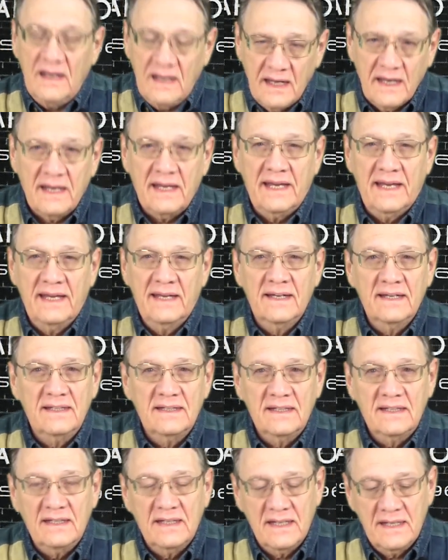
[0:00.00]
Hi,
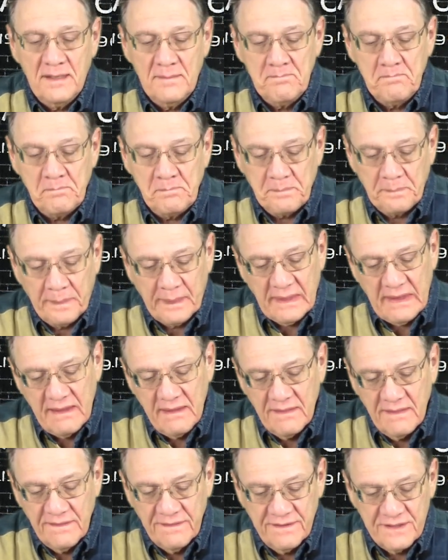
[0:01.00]

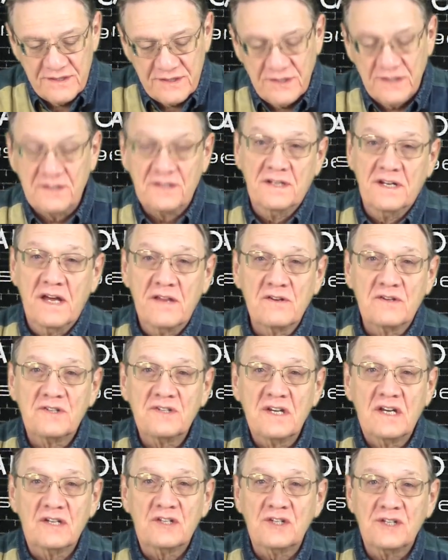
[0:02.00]
this is another
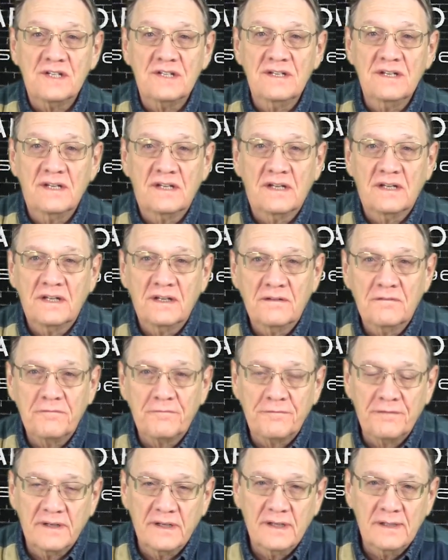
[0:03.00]
session
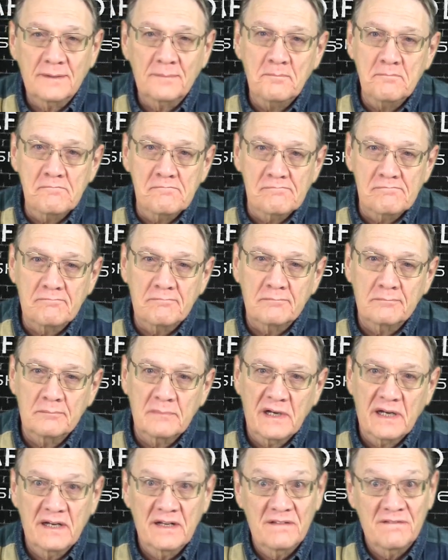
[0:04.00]
of
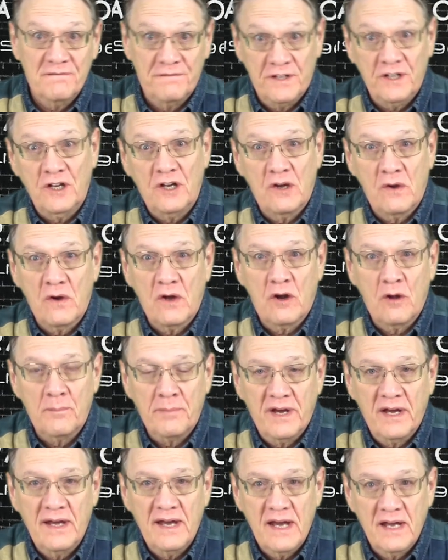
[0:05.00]
my video
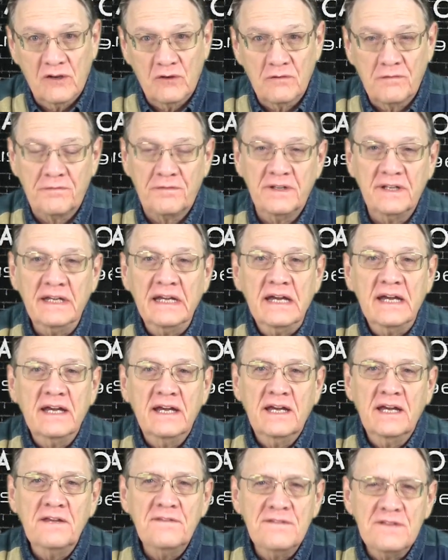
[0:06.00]
autobiography,
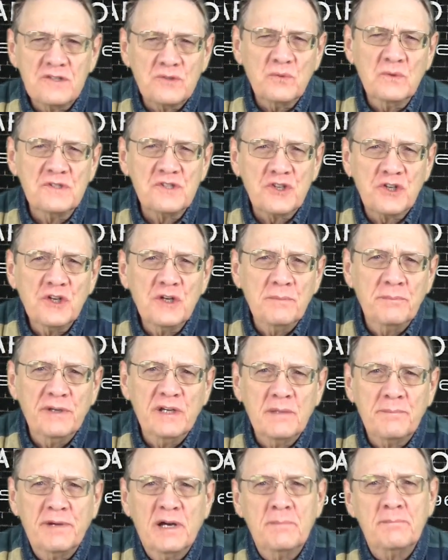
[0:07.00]
and this one's going to
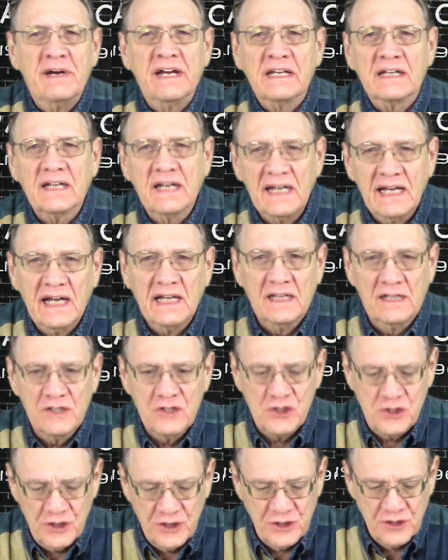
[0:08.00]
be about my
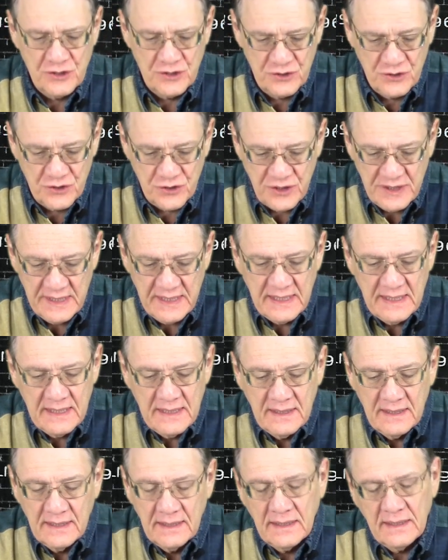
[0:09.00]
college years.
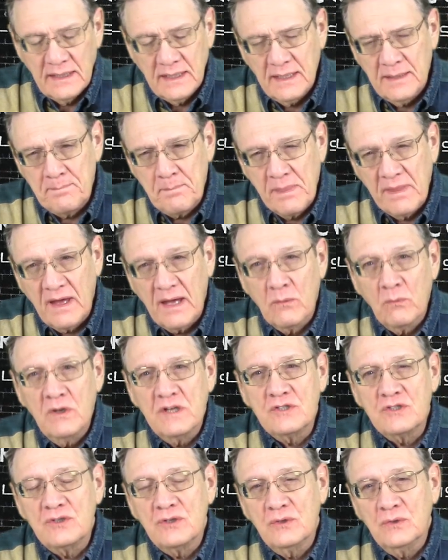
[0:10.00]
I
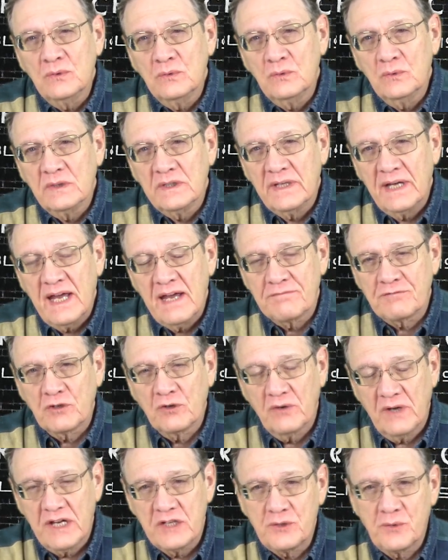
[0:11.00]
went to, after
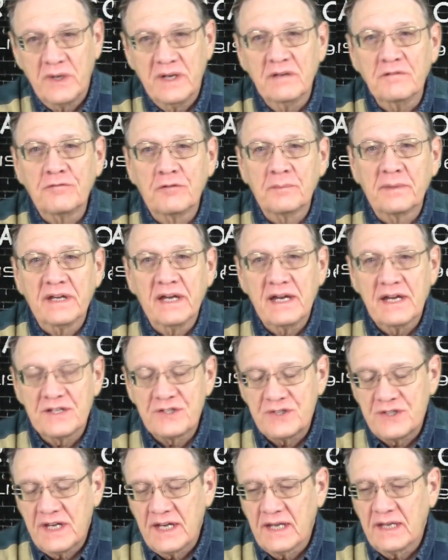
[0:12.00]
graduating from
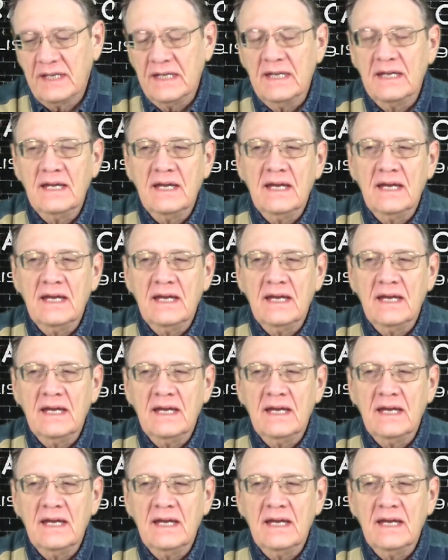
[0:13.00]
Cass Tech,